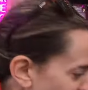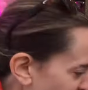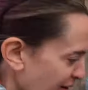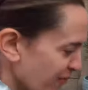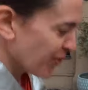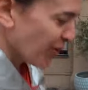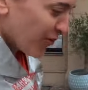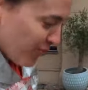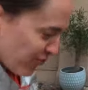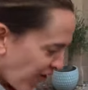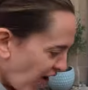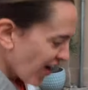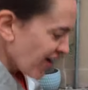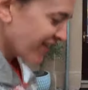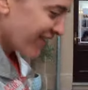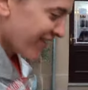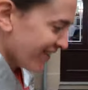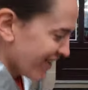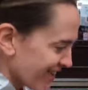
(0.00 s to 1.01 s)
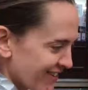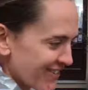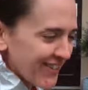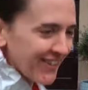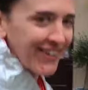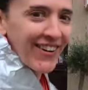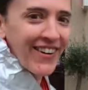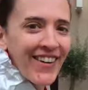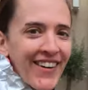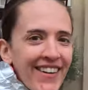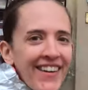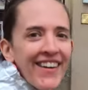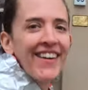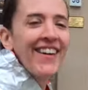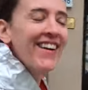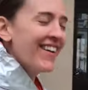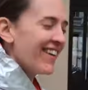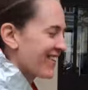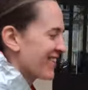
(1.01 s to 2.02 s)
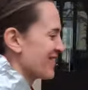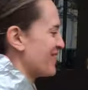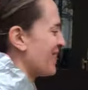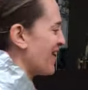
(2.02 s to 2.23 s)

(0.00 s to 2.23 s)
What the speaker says: I will run under the